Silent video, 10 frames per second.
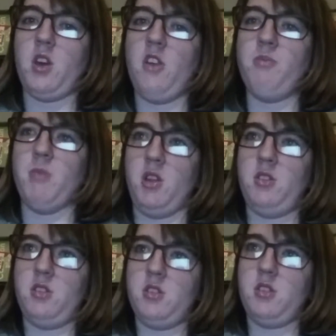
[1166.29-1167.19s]

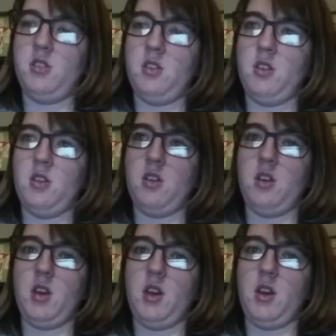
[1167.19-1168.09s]
government
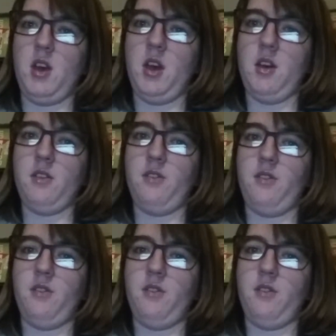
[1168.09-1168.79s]
have